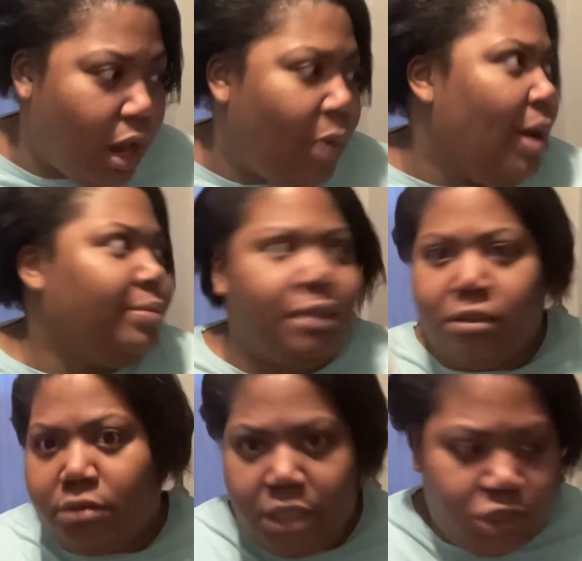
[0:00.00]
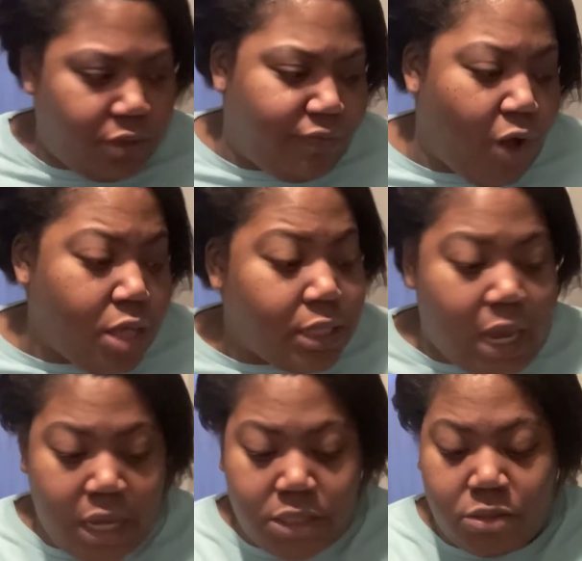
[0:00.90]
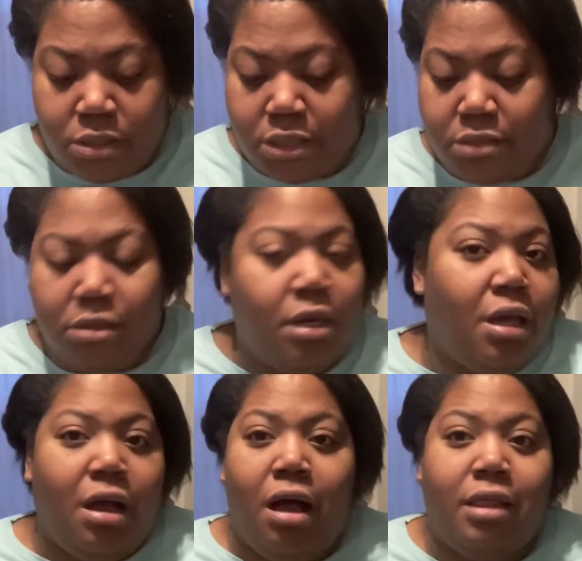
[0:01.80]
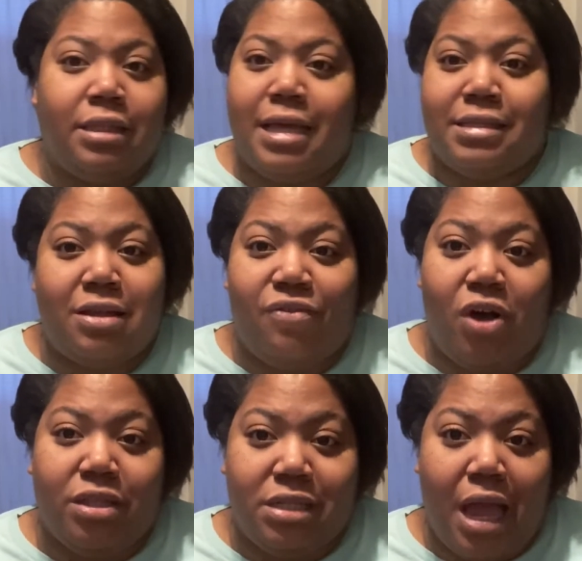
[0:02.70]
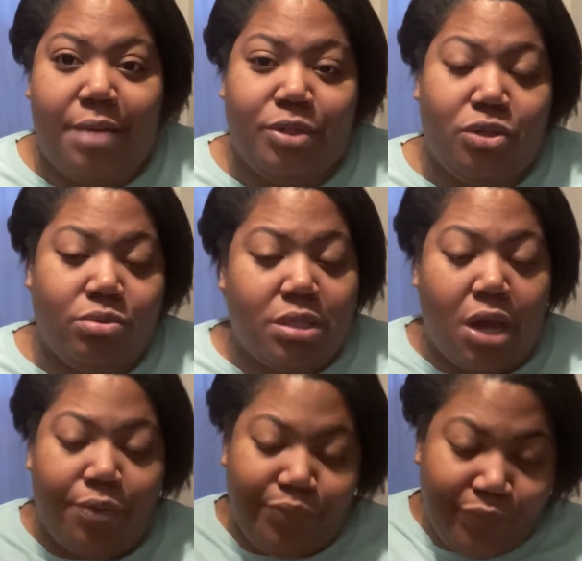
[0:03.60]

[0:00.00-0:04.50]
I wipe the kitchen faucet handles and all of that stuff all the time too. So